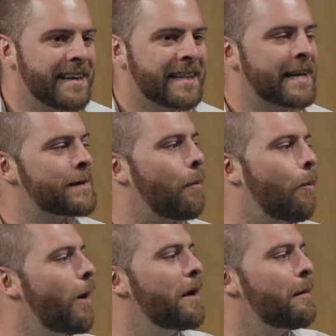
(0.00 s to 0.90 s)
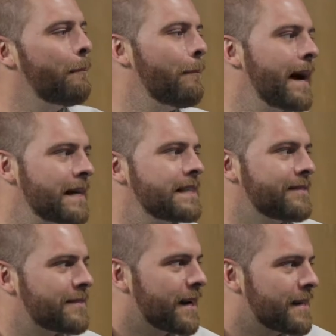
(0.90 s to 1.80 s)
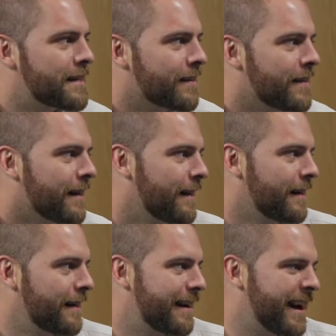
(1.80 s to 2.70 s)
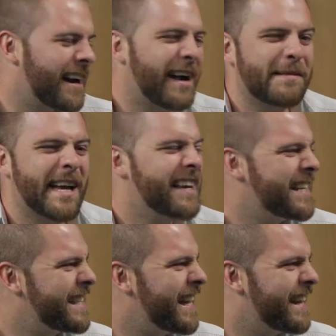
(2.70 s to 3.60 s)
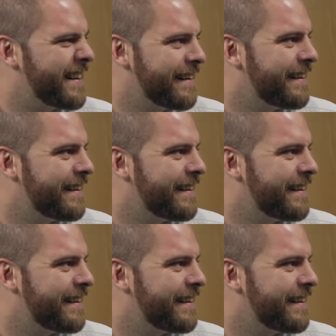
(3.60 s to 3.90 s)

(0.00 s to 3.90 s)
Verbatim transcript: think there's one massive title Oh, can I say it? Yeah,